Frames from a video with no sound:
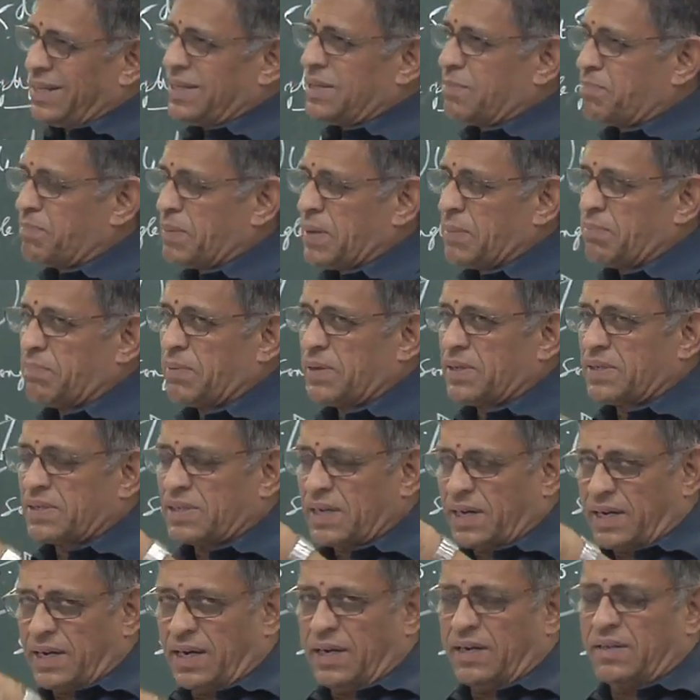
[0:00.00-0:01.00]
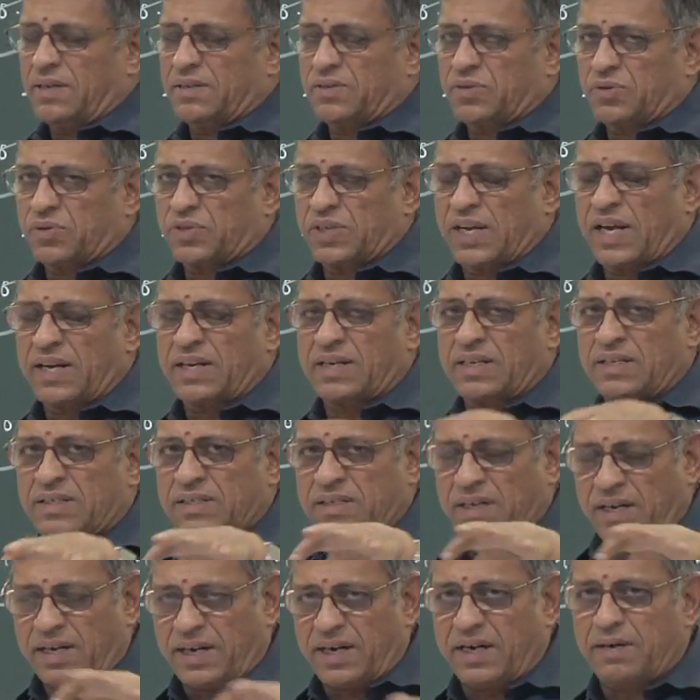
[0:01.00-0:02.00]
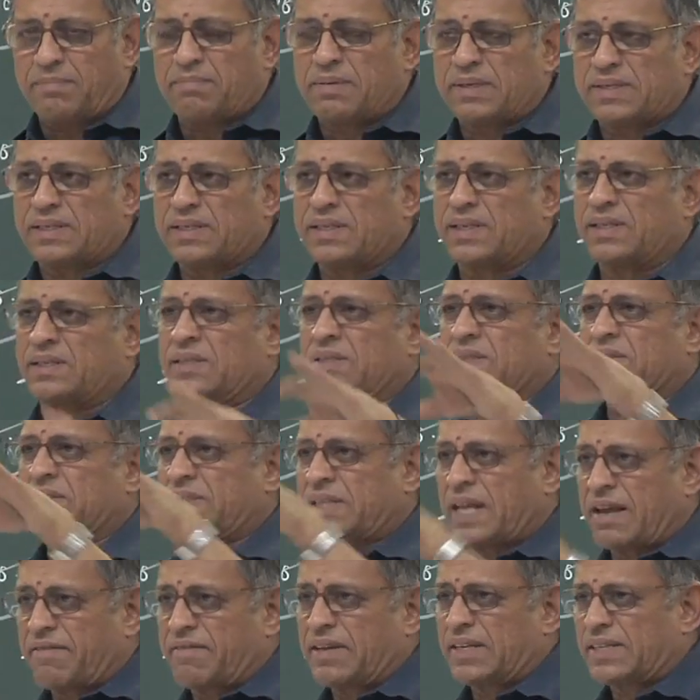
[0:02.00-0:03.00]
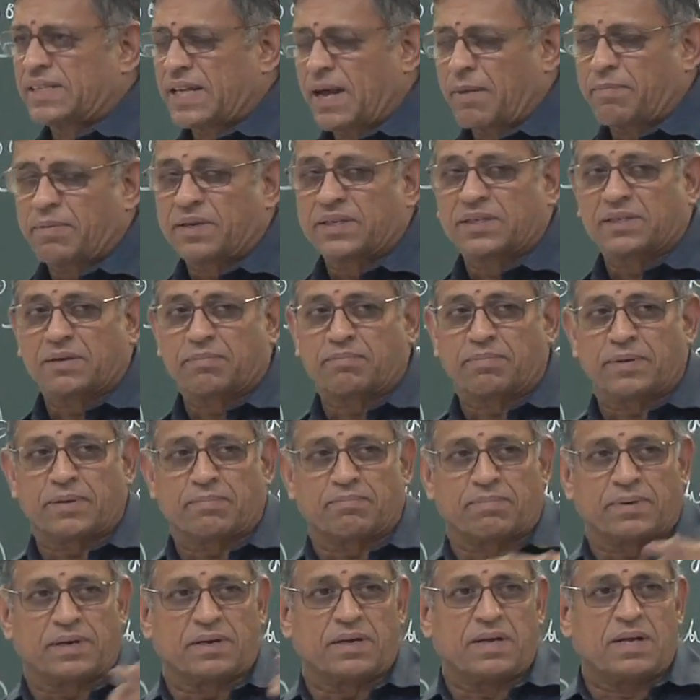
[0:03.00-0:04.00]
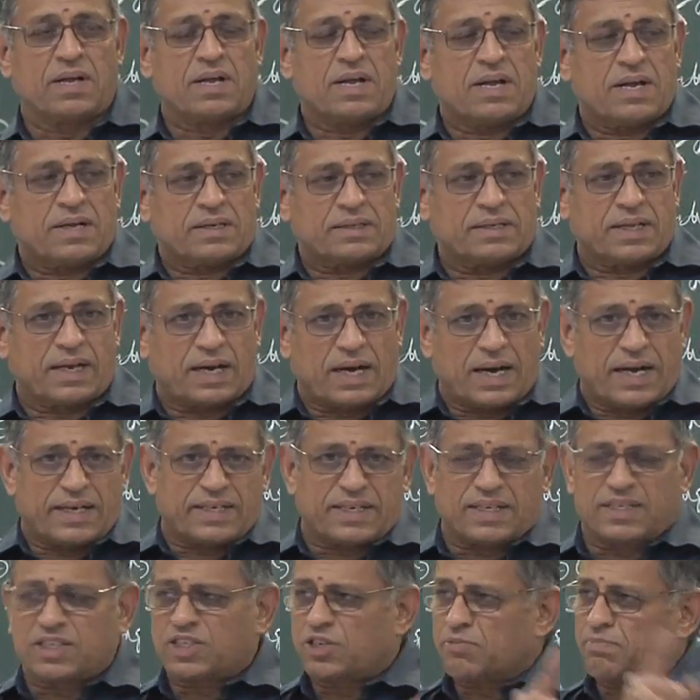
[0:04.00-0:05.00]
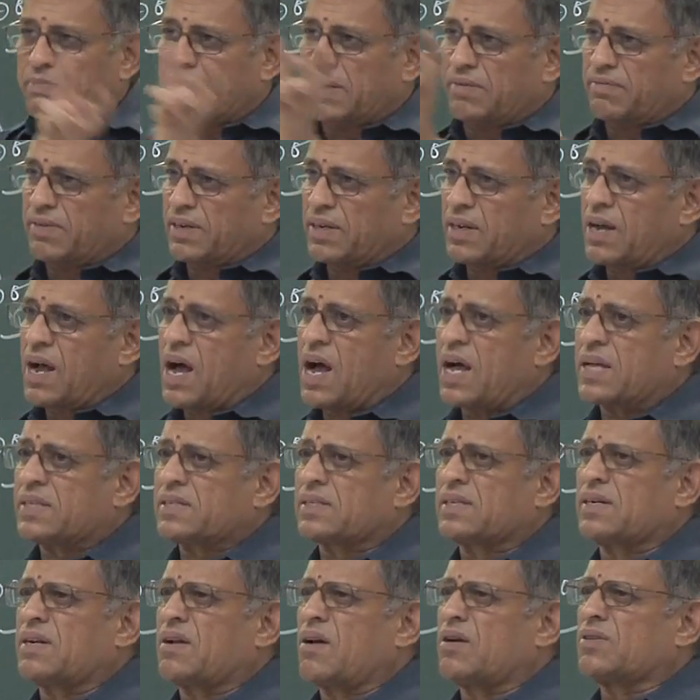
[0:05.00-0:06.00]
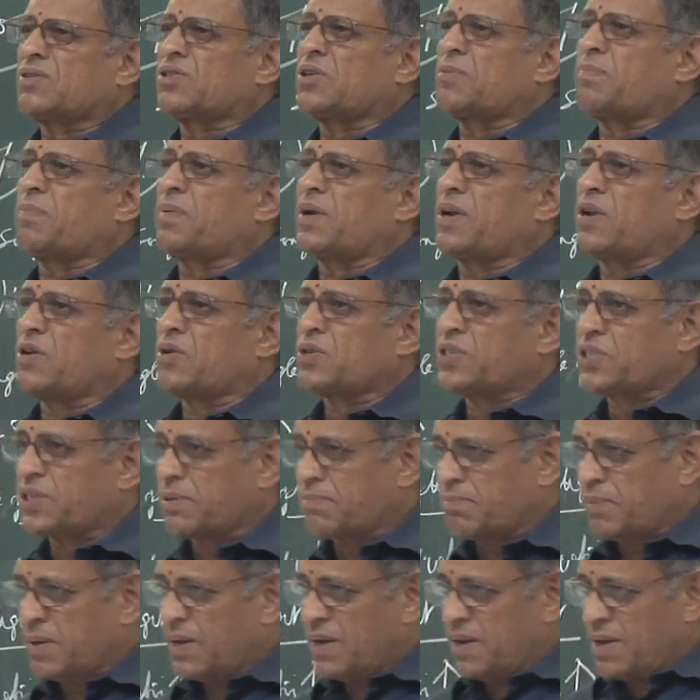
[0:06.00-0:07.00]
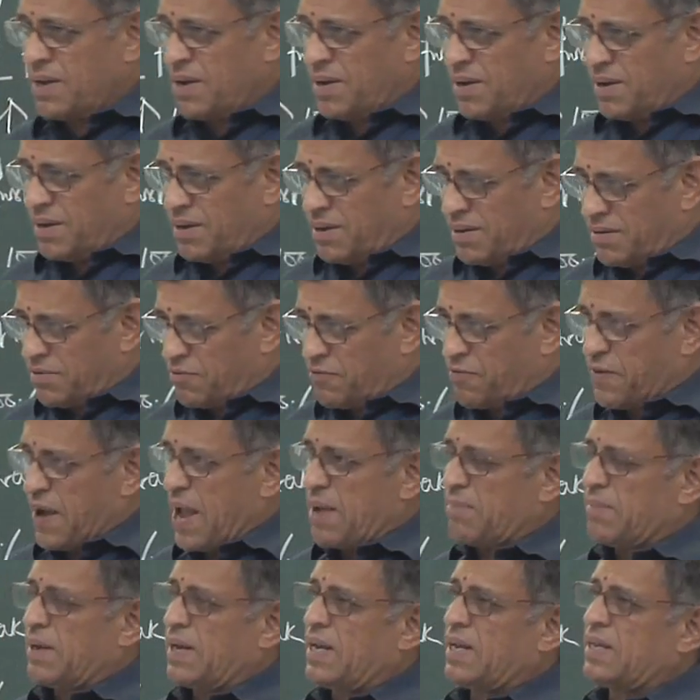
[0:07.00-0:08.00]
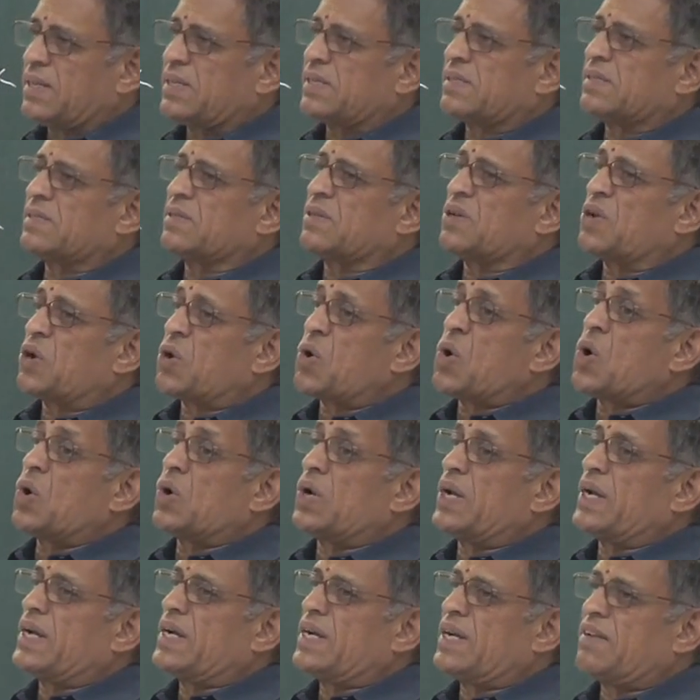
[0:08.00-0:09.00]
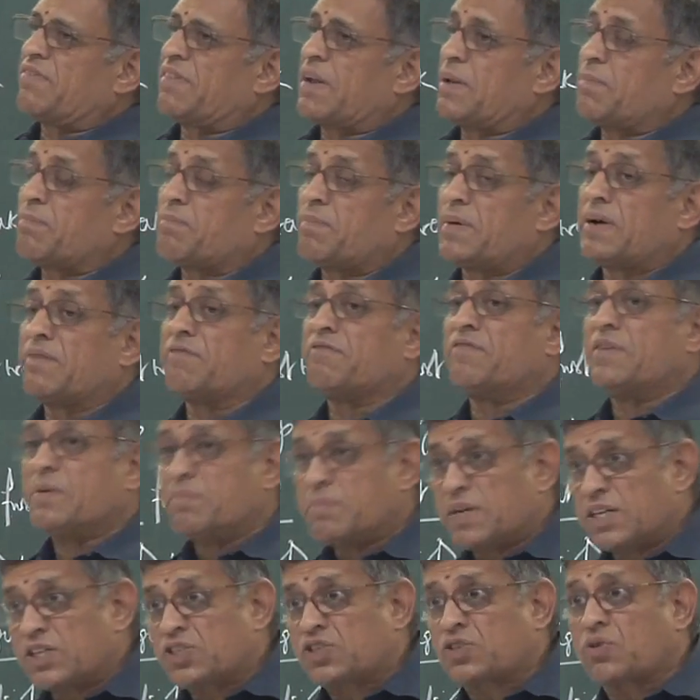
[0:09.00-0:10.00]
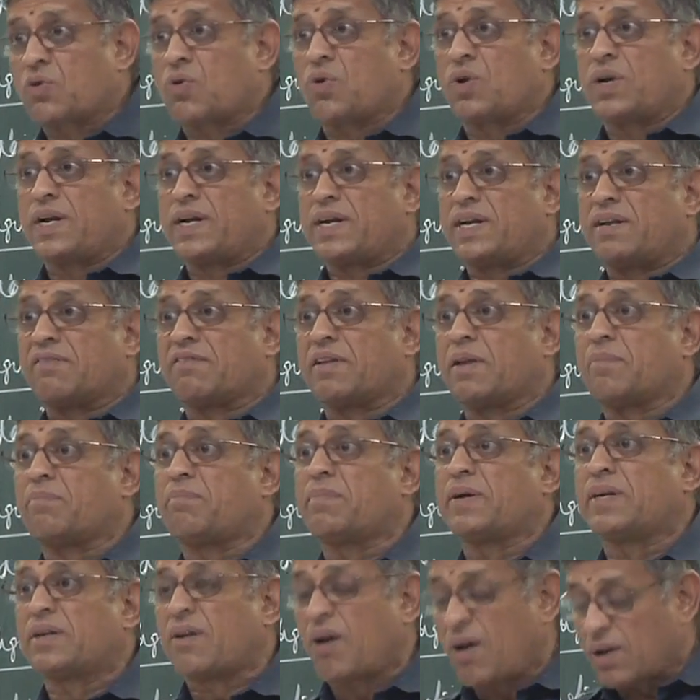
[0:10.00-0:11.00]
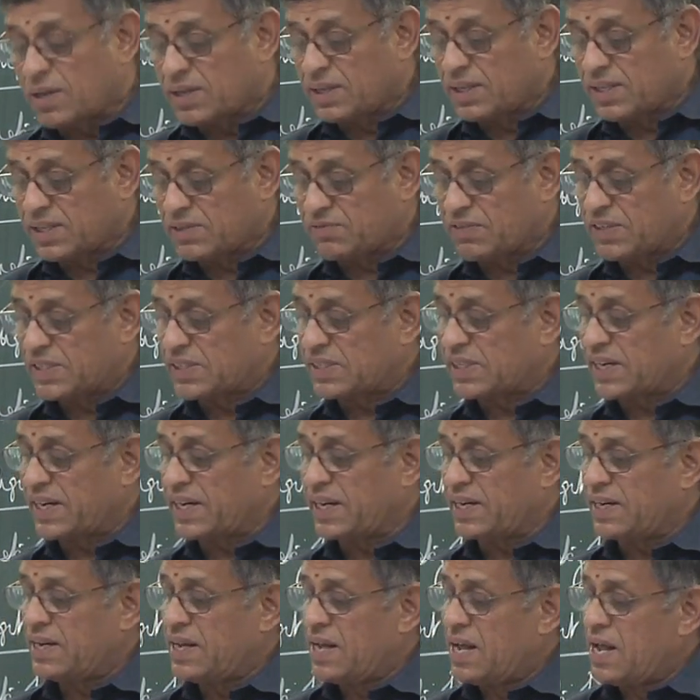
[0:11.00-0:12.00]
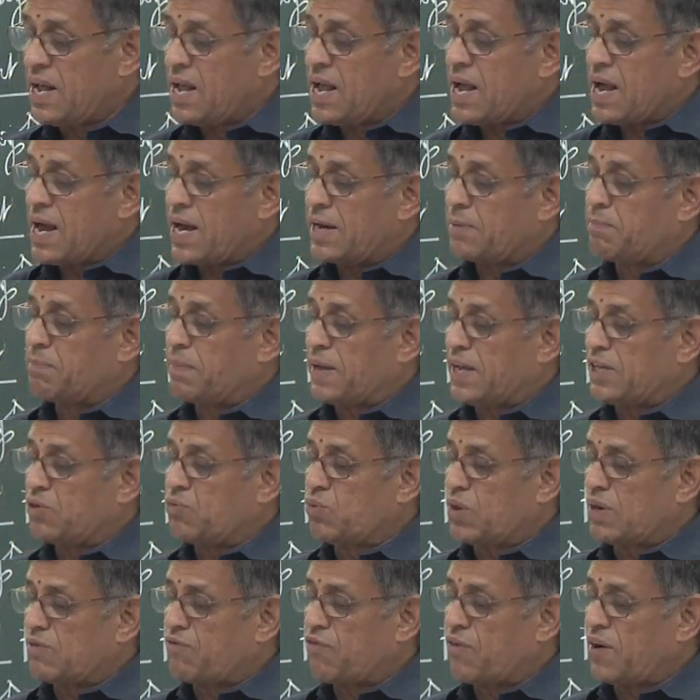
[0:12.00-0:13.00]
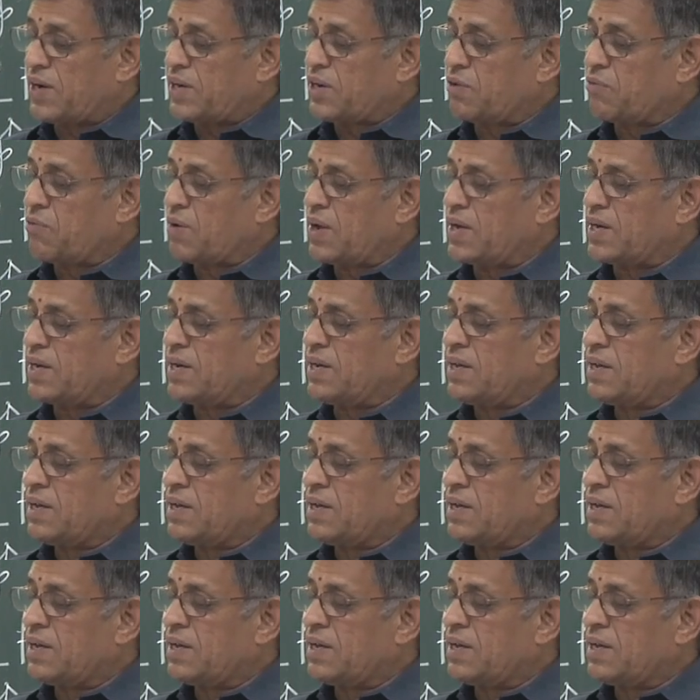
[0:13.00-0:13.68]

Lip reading: the people, studied the society, studied business, savings habits of people, the relationship between caste and entrepreneurship, family's role in development, women's role in development, all this we studied. At page 141,